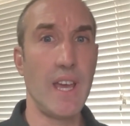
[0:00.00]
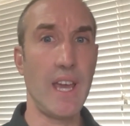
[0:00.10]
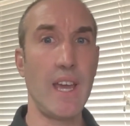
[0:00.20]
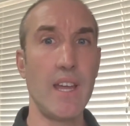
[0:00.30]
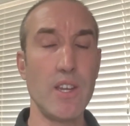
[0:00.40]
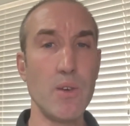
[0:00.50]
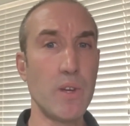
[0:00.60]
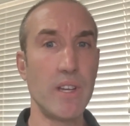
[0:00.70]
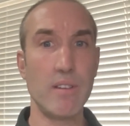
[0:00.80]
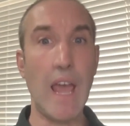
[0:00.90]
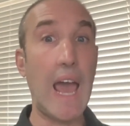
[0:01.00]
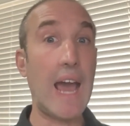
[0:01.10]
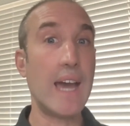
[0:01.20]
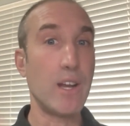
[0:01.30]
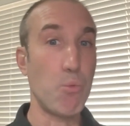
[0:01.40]
and you can
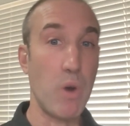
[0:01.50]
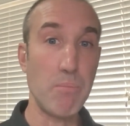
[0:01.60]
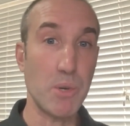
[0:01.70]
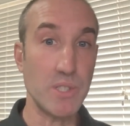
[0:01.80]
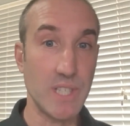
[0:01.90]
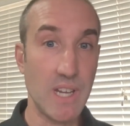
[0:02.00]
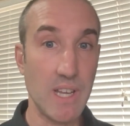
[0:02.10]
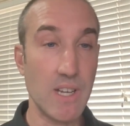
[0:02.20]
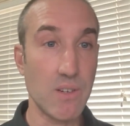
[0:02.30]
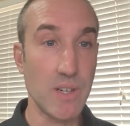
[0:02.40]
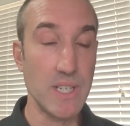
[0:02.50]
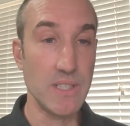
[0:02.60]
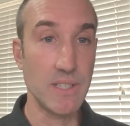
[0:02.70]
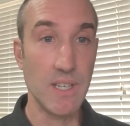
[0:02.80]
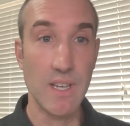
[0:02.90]
add a 1%
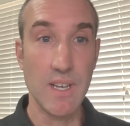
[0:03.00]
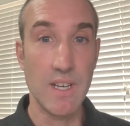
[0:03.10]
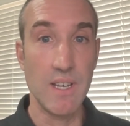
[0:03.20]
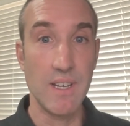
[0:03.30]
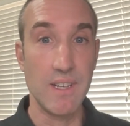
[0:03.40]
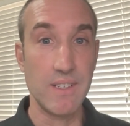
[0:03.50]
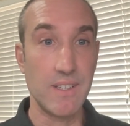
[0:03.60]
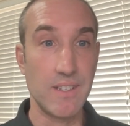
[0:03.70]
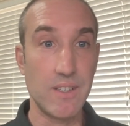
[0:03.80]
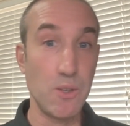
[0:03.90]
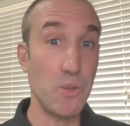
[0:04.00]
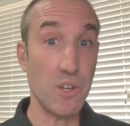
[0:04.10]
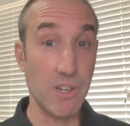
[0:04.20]
increase to your